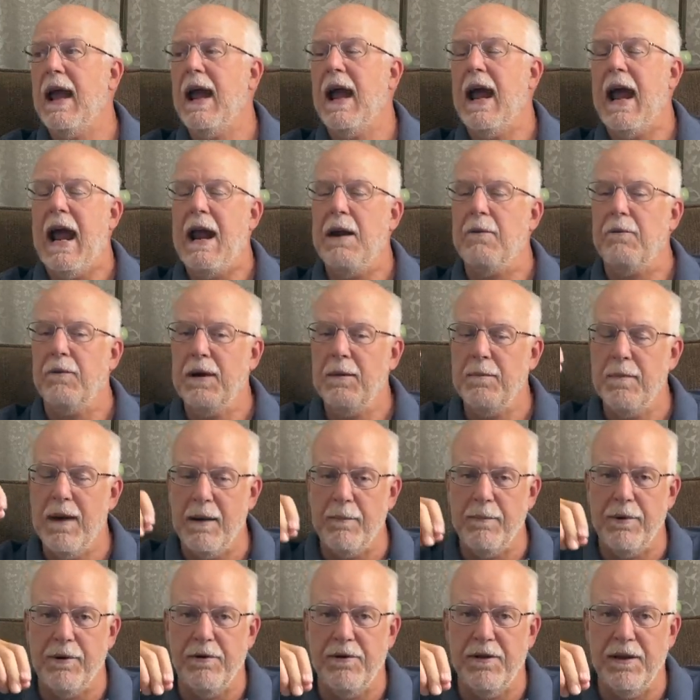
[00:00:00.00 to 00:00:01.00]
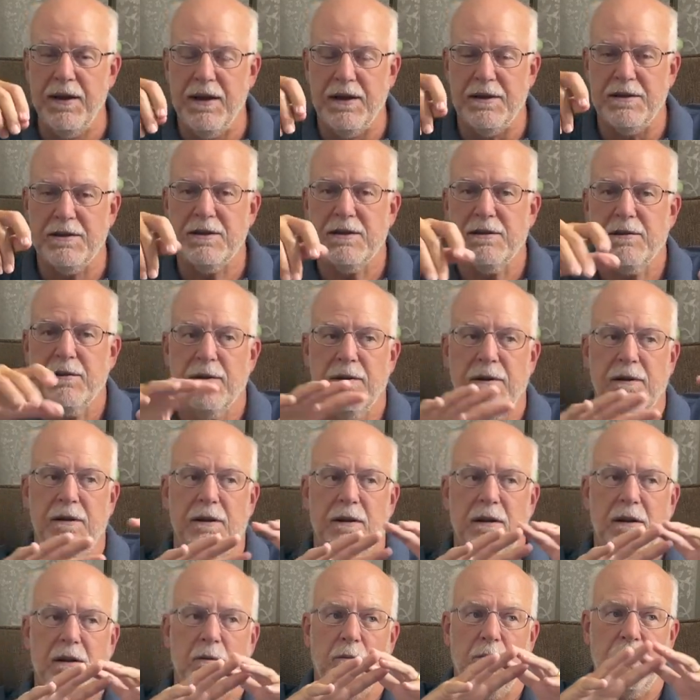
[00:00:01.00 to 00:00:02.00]
And remember this,
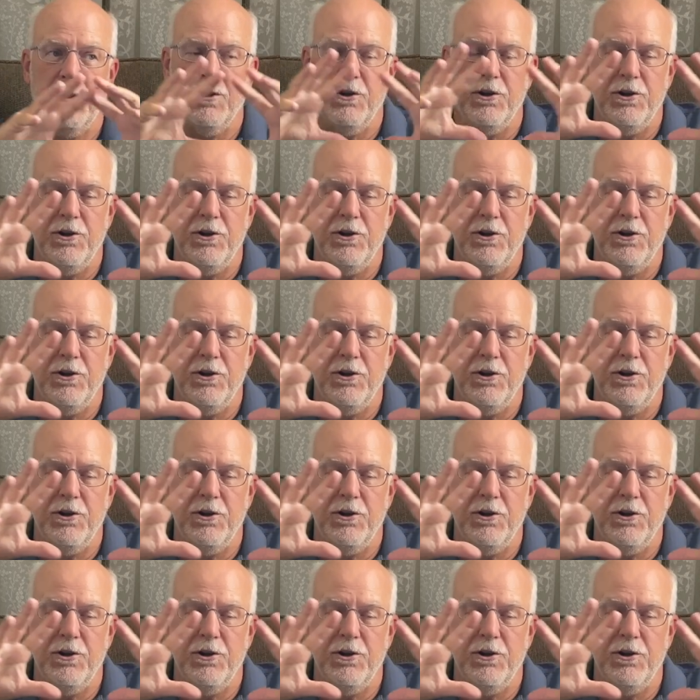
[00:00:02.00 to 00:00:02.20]
when you're